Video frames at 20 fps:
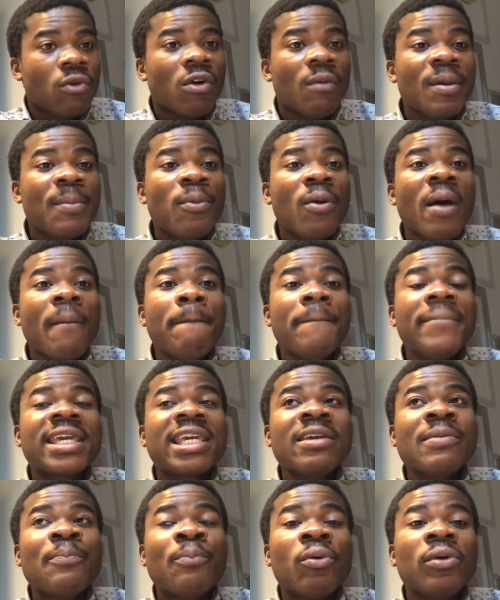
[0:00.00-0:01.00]
When people are
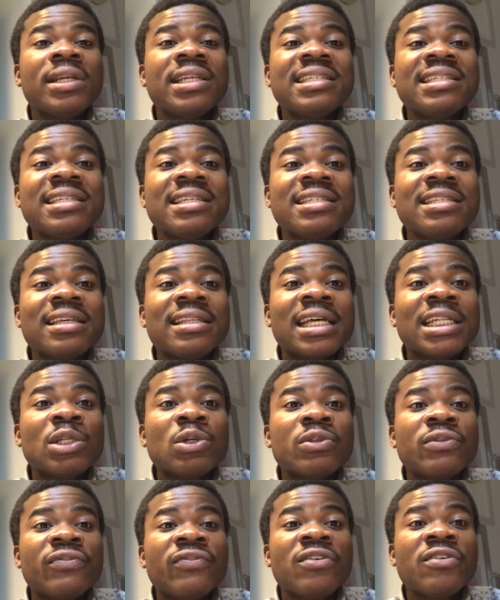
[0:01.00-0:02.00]
making policies that are
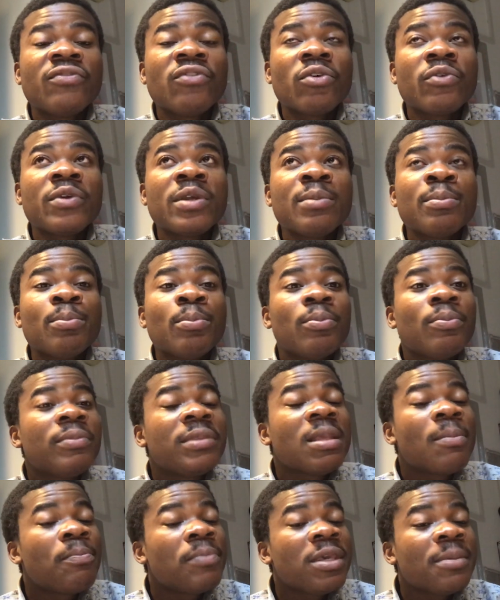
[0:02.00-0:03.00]
not favoring
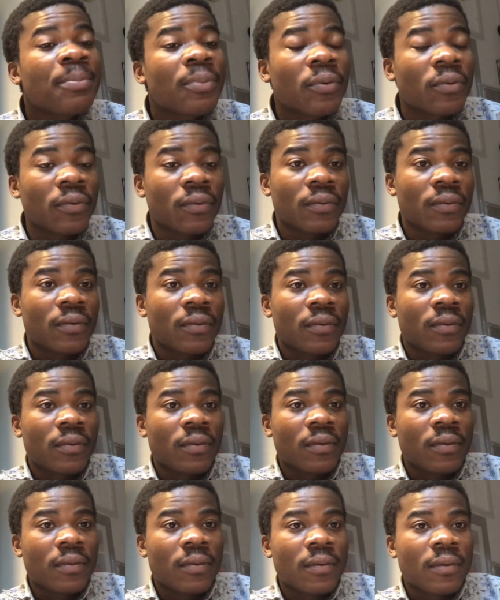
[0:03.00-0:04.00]
the people.
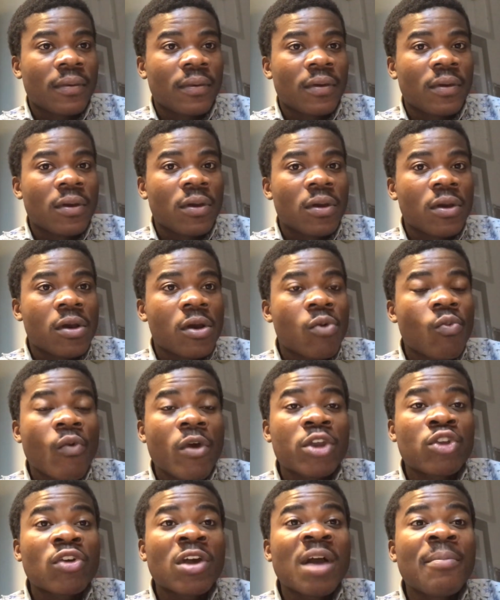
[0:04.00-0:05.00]

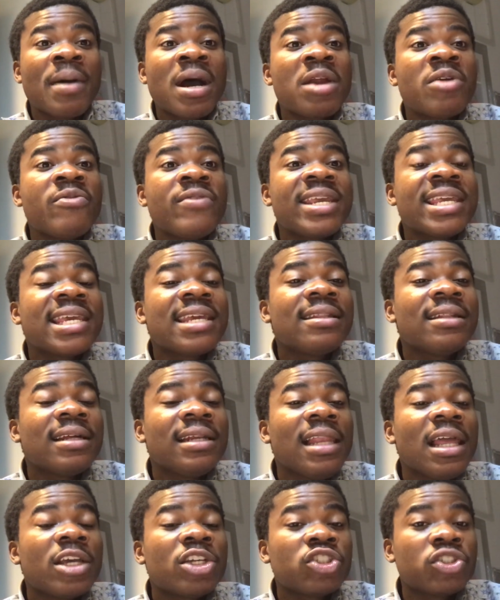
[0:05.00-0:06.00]
When you talk about rigging
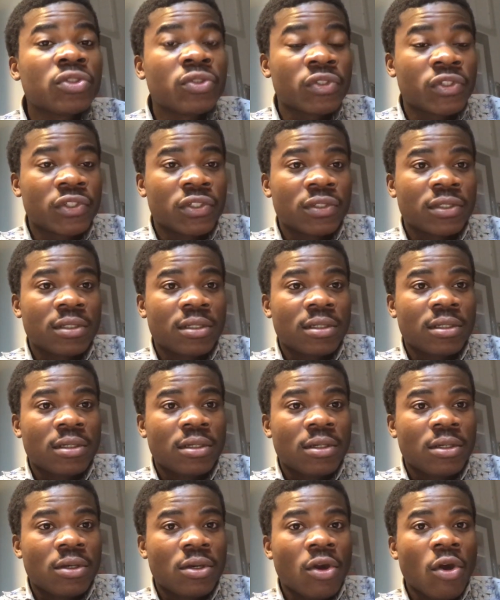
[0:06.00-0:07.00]
elections,
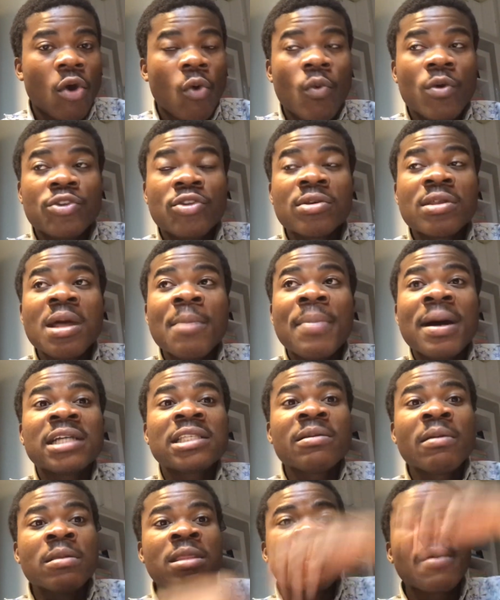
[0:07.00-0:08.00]
when you talk
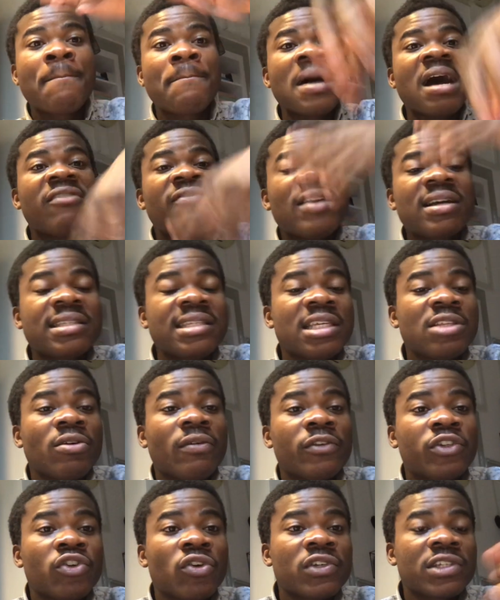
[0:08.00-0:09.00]
about the perverting
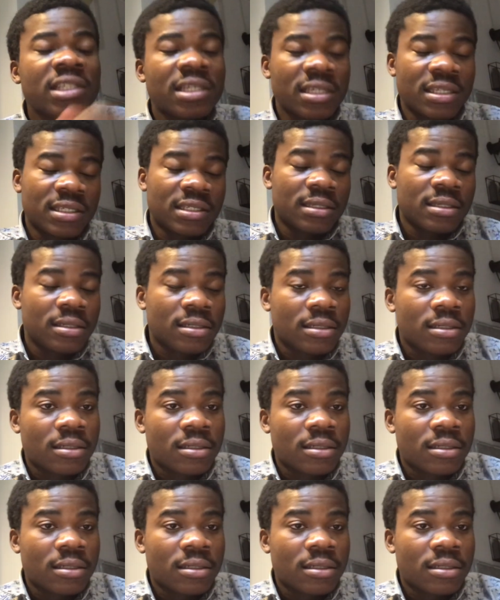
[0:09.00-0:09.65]
of justice,